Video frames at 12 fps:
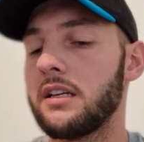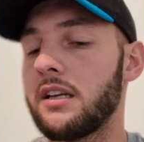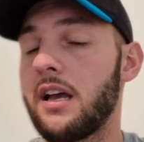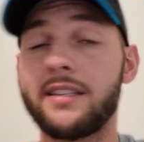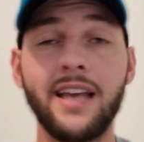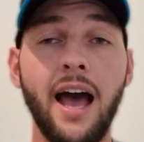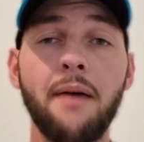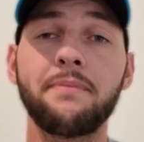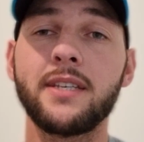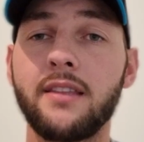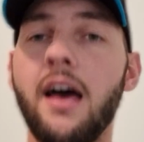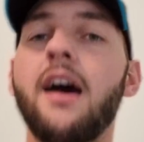adapt
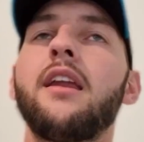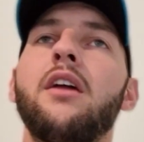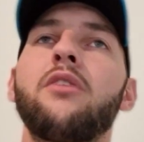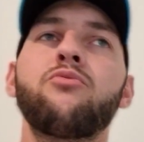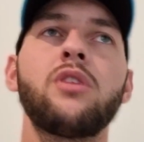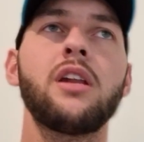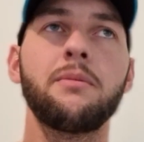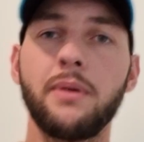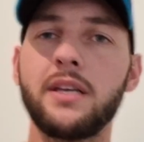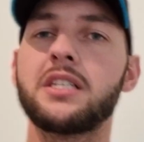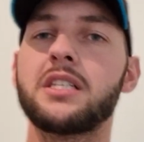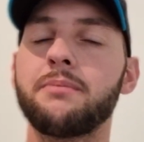to that and really
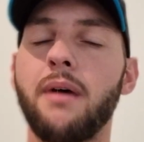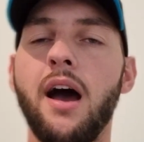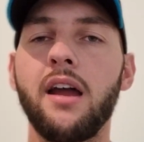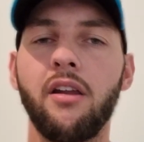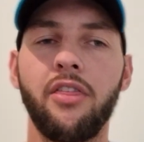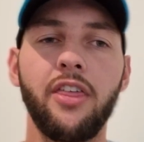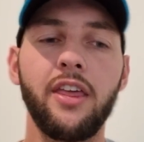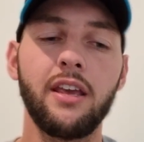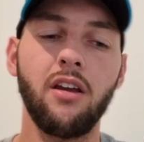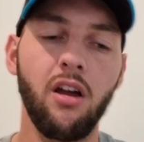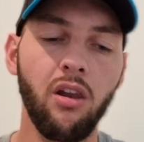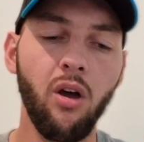be smart. And I think
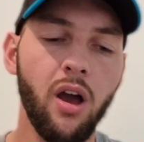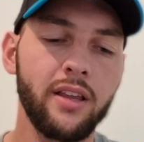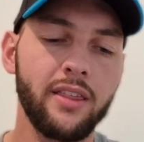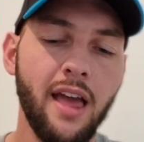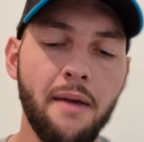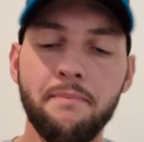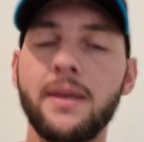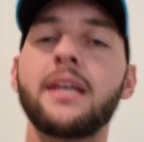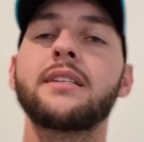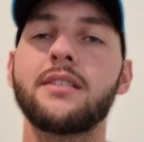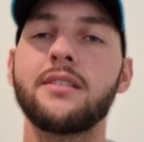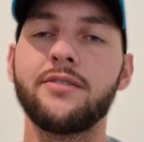I like that
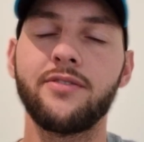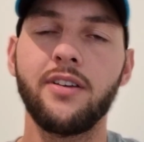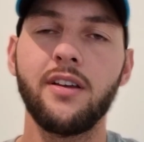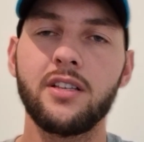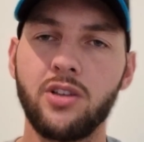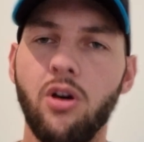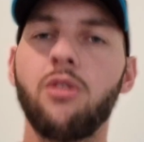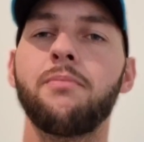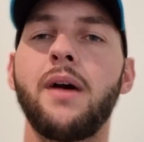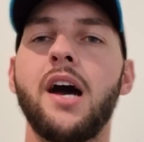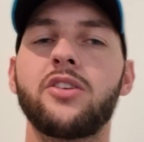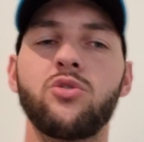mix of Todd
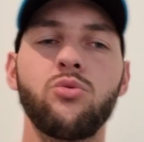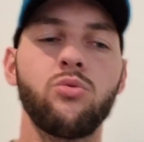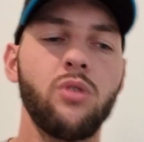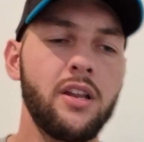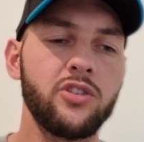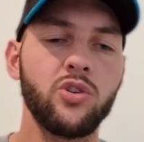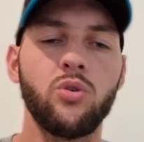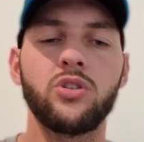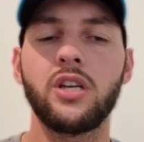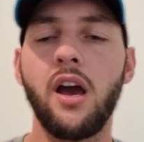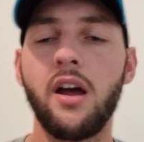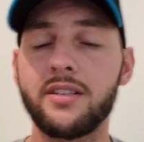Marshall and
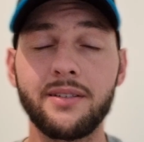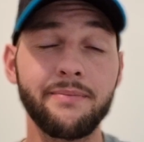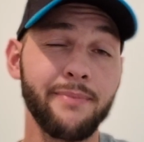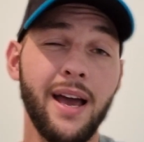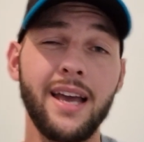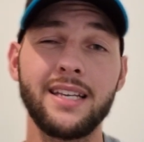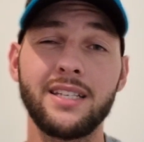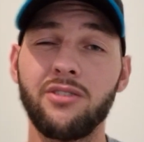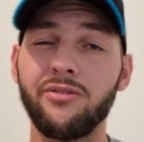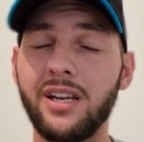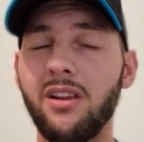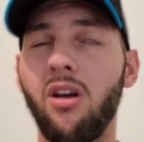Georgiadis and Mays. I
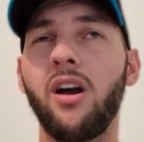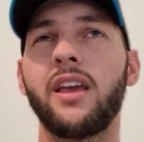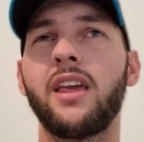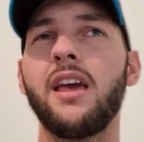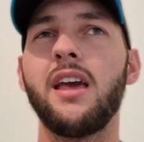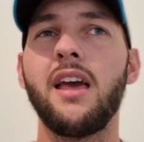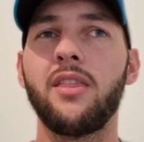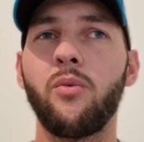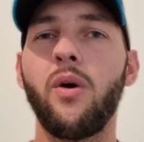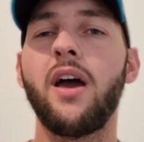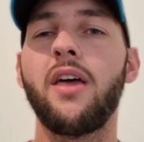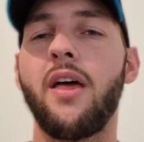really like the
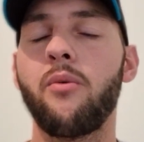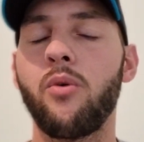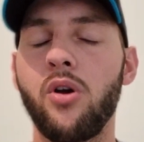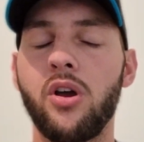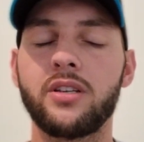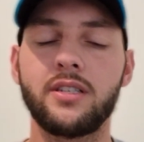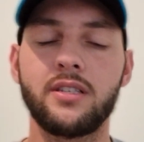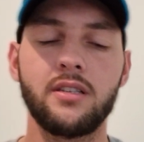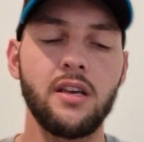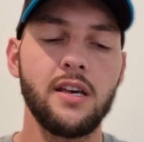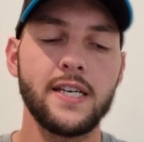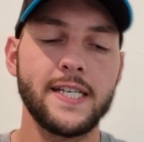way that works.
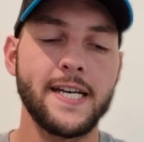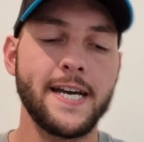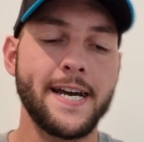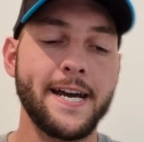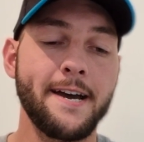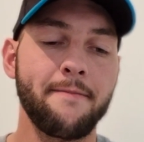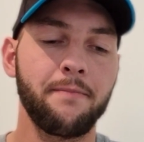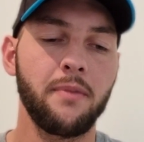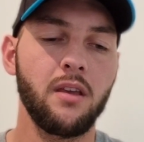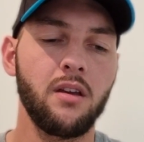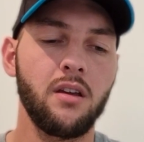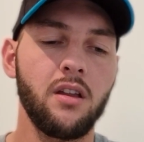
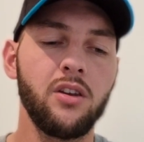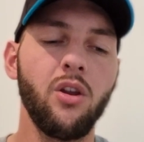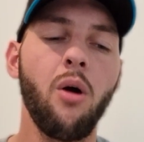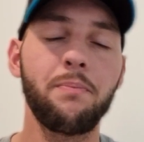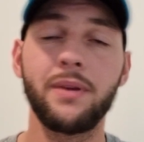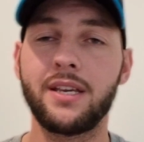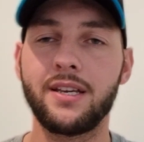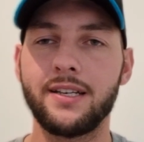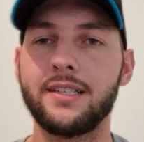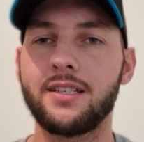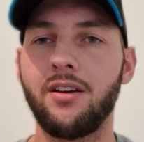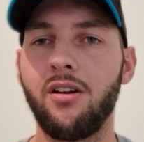Not
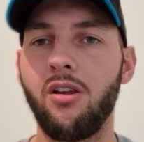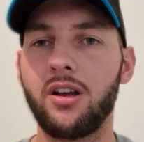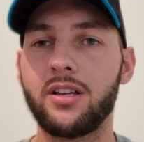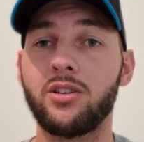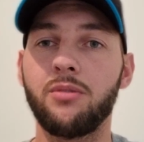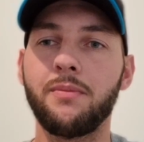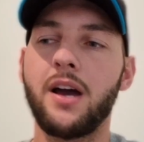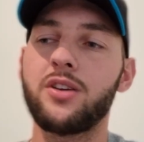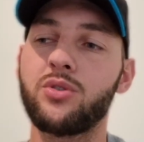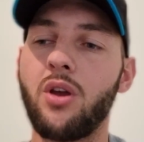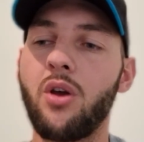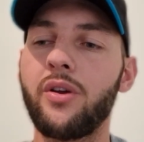because I like Todd
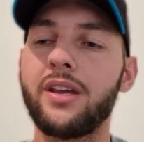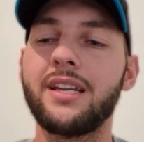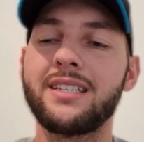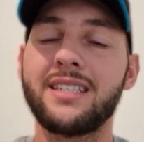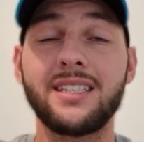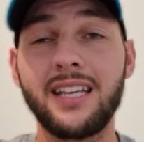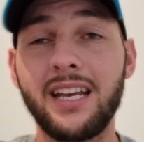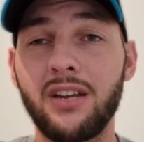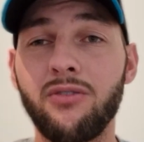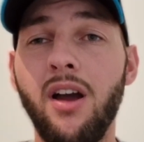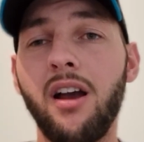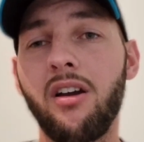Marshall going in as the second
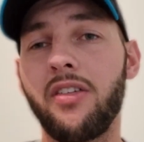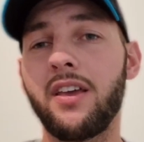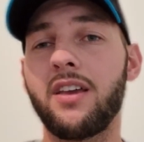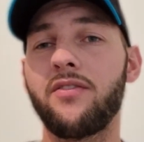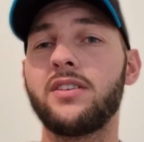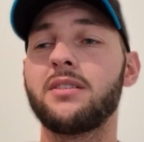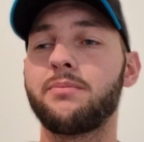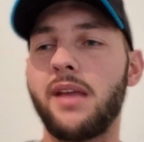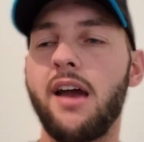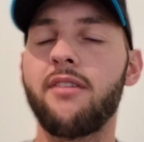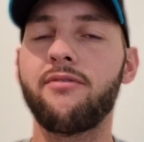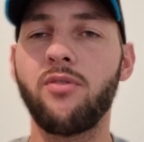ruck. I think if he's
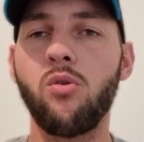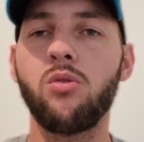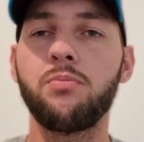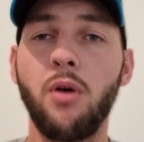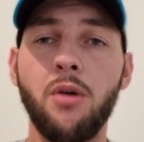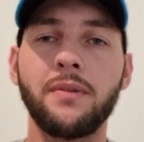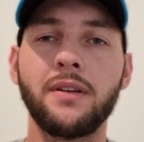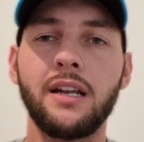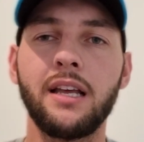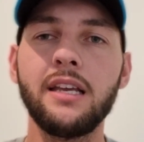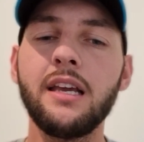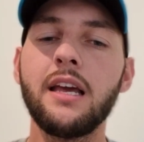down forward
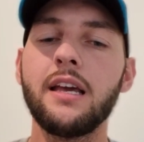permanently,